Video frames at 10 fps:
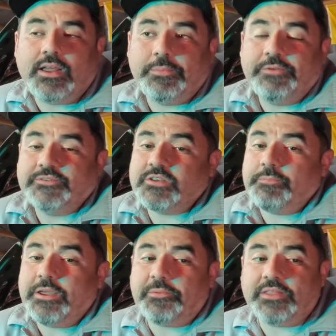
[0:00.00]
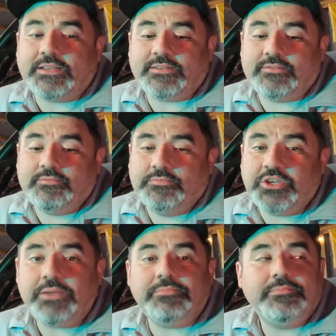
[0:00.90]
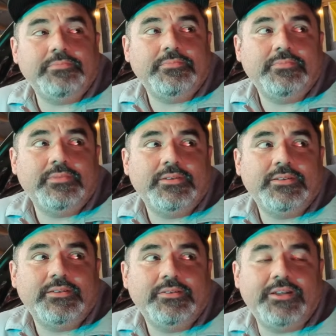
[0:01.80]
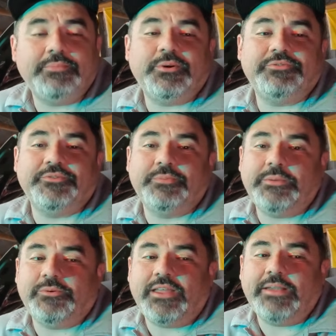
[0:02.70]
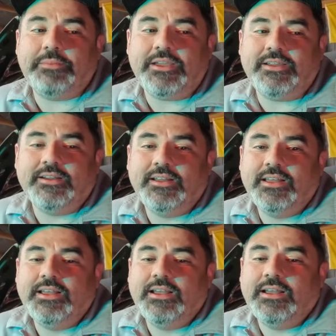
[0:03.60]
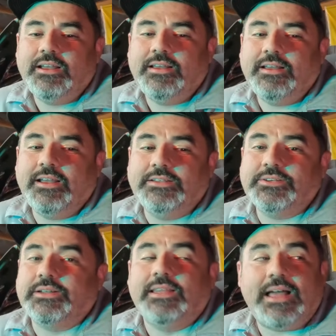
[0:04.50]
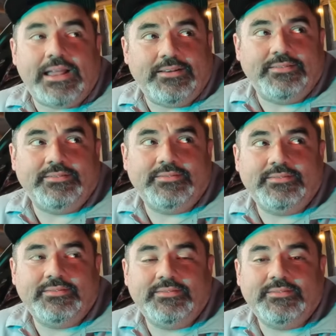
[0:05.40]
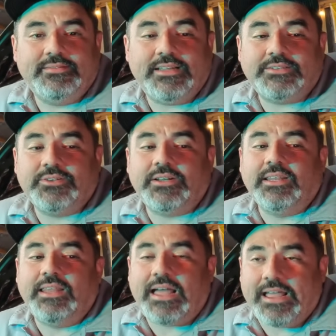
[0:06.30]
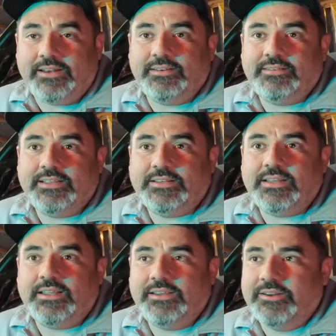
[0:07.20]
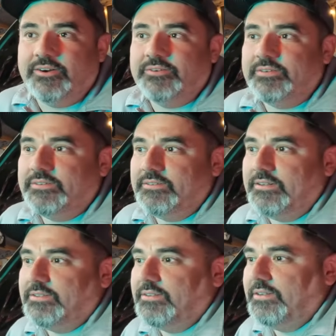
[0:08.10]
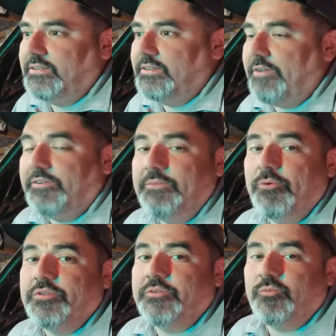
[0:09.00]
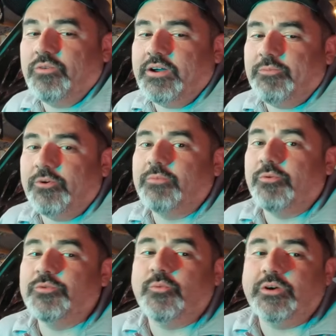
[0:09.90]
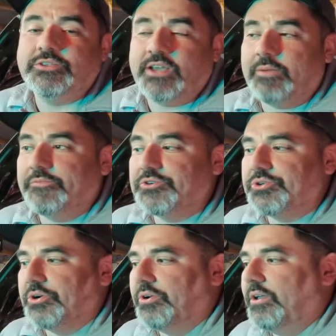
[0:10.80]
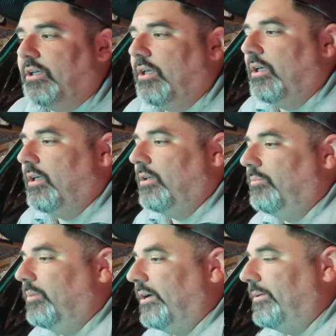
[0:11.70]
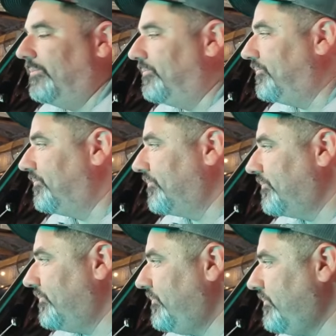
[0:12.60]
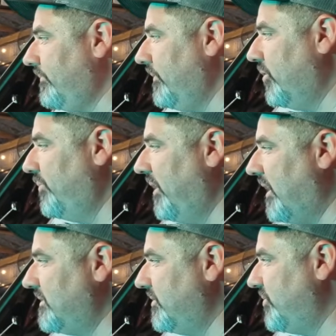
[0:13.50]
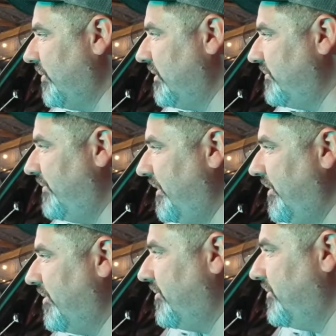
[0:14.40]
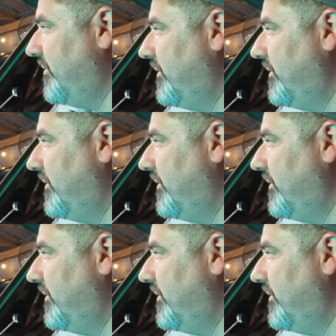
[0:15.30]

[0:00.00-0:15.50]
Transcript: I mean, for some people that's cheap, but for people like me, it took a lot. That took a lot. That it definitely more than I worked more than one job for sure. But hope you guys enjoyed this video.